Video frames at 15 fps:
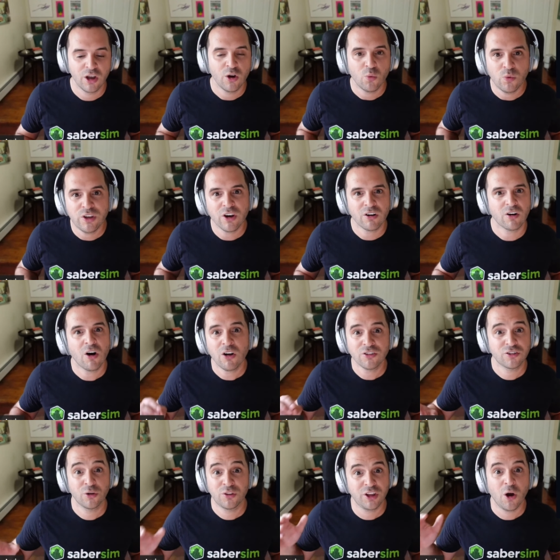we are
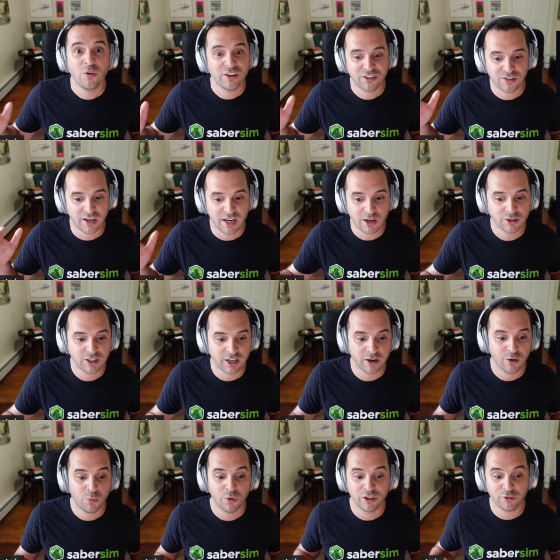also the only site out there
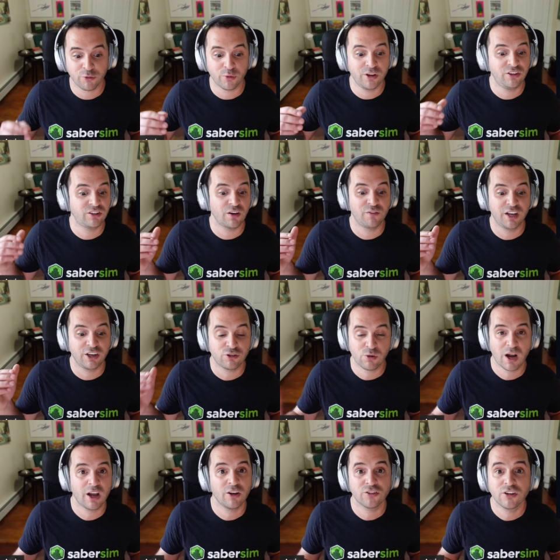with a free 7-day
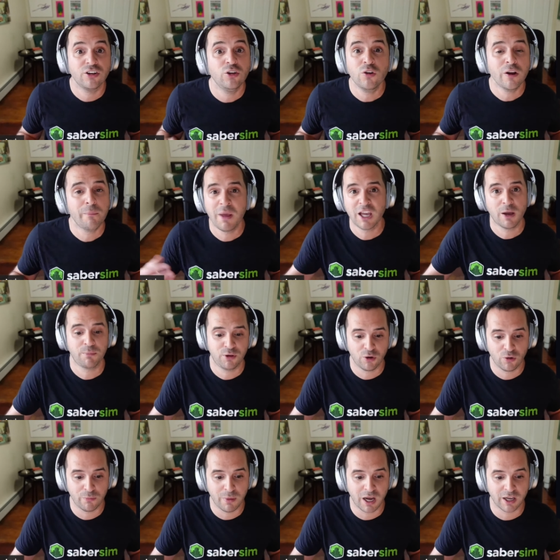trial, so you can make up your
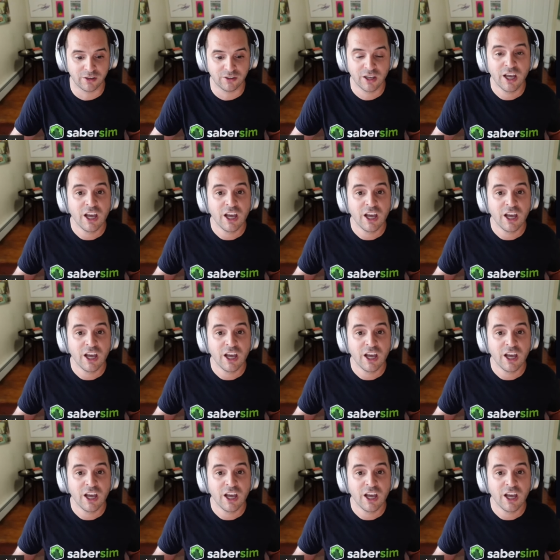own mind.